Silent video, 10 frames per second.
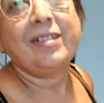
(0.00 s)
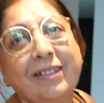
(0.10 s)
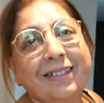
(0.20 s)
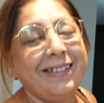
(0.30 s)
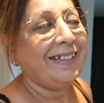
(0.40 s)
did
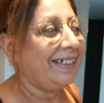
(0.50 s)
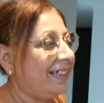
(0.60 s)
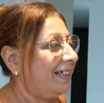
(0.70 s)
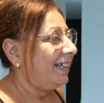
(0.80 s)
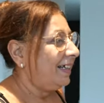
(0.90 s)
you think of
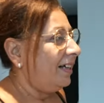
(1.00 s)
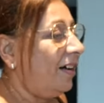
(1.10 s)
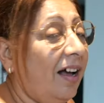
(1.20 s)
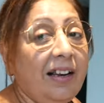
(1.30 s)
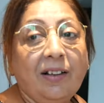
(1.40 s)
mine?
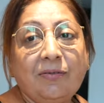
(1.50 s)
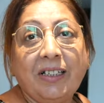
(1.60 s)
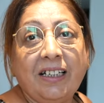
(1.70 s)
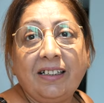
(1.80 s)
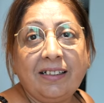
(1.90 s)
I loved
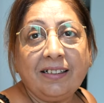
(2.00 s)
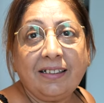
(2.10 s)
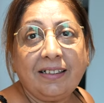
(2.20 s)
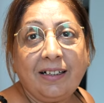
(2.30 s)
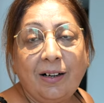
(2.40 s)
it.
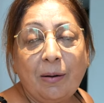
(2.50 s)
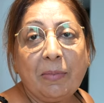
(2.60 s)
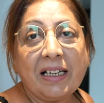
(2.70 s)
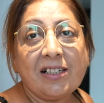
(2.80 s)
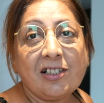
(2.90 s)
Yeah, and
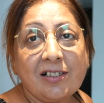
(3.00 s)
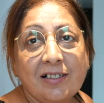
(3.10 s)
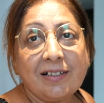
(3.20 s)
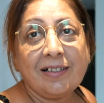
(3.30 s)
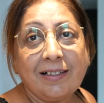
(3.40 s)
oh, mum's never